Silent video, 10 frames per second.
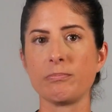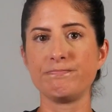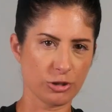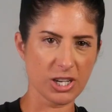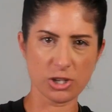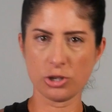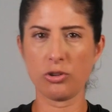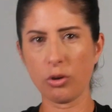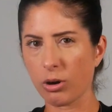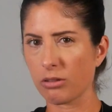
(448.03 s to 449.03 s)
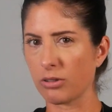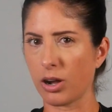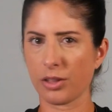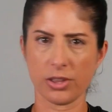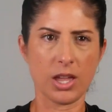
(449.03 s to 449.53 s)
Traditional or
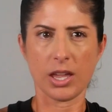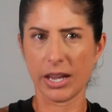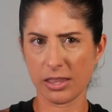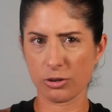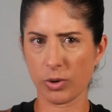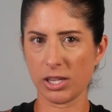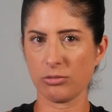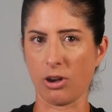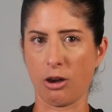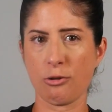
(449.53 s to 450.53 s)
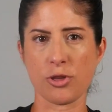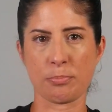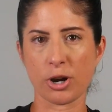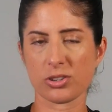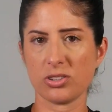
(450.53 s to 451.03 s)
Roth, either way you go, the
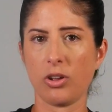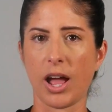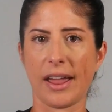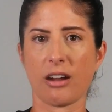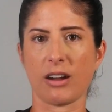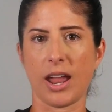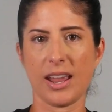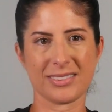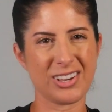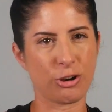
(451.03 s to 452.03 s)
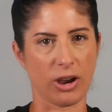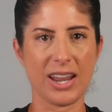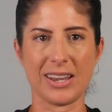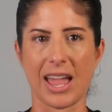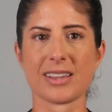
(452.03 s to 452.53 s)
personal IRA is a
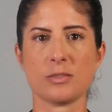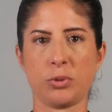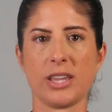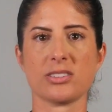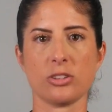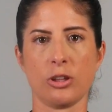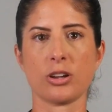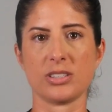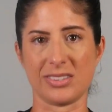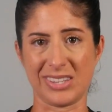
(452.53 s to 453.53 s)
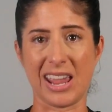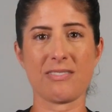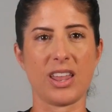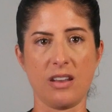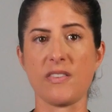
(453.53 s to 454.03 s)
great next place to look to save
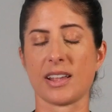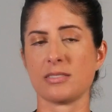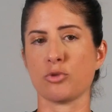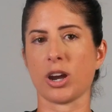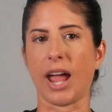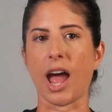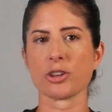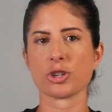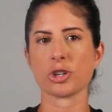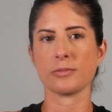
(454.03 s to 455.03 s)
and invest more cash.